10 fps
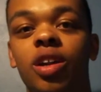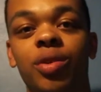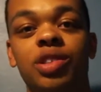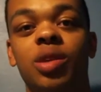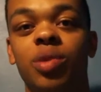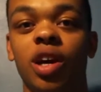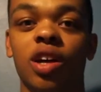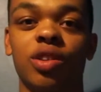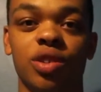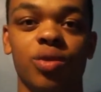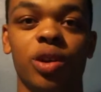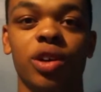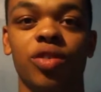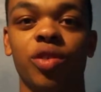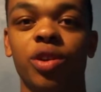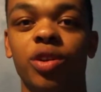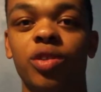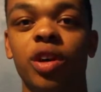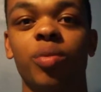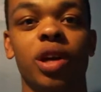doing something other than what you're going to
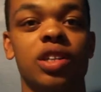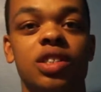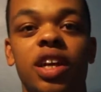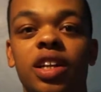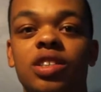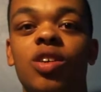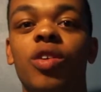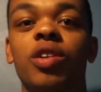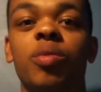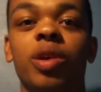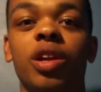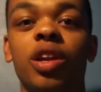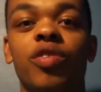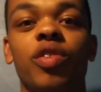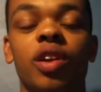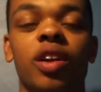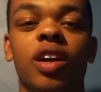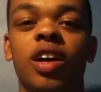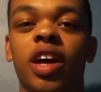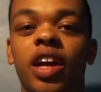do there, because then it's going to be different
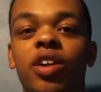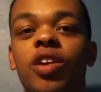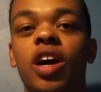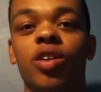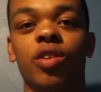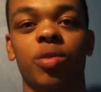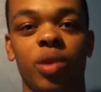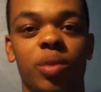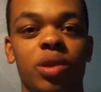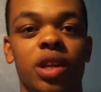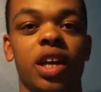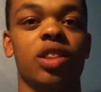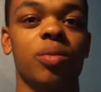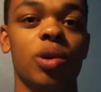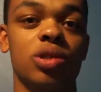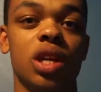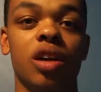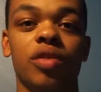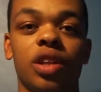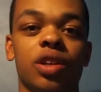and you're not going to be able to get the most
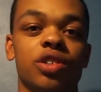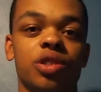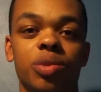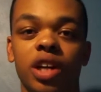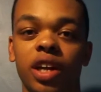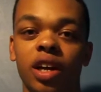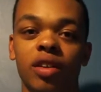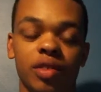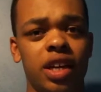out of it that you should be getting out of it.